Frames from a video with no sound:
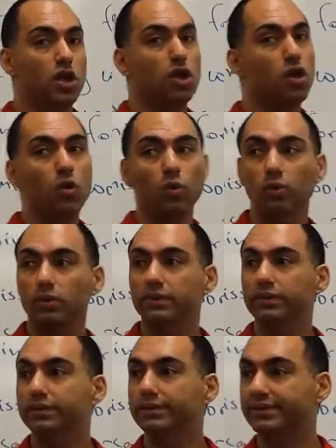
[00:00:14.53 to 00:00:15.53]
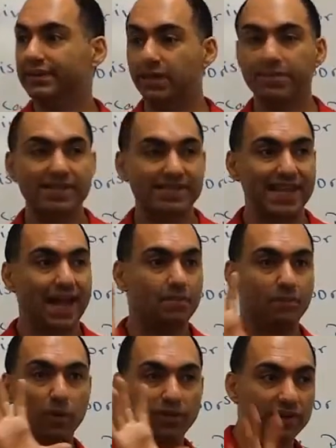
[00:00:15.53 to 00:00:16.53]
You skim and scan
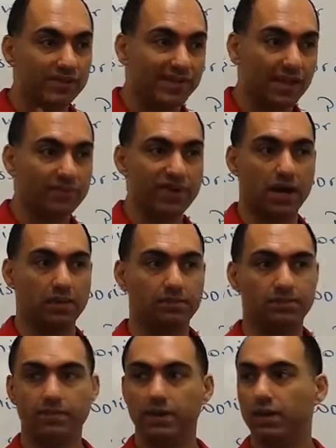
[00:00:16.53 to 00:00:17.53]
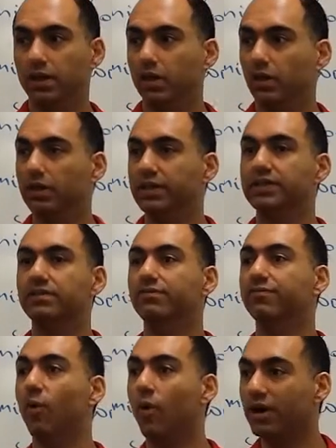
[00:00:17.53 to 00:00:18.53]
both at the same time. You listen
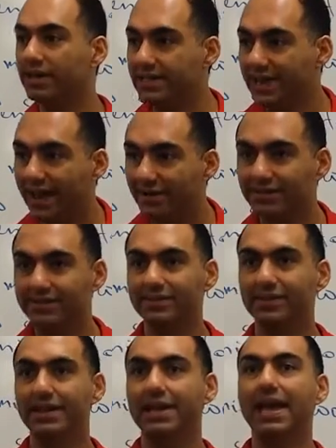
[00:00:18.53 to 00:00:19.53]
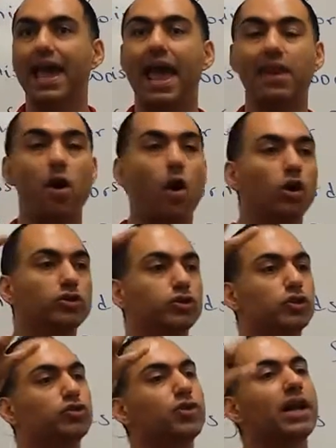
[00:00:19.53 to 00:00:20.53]
for details, and also
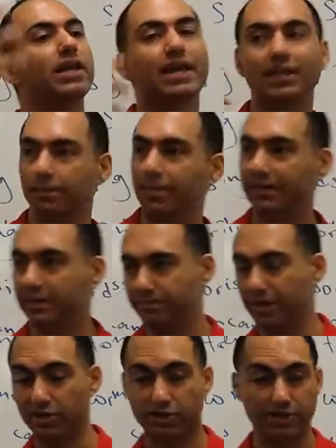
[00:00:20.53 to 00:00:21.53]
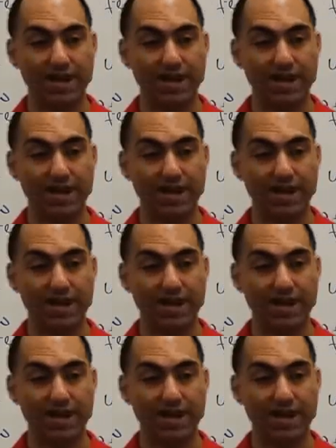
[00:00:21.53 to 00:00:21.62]
you try to get the big picture.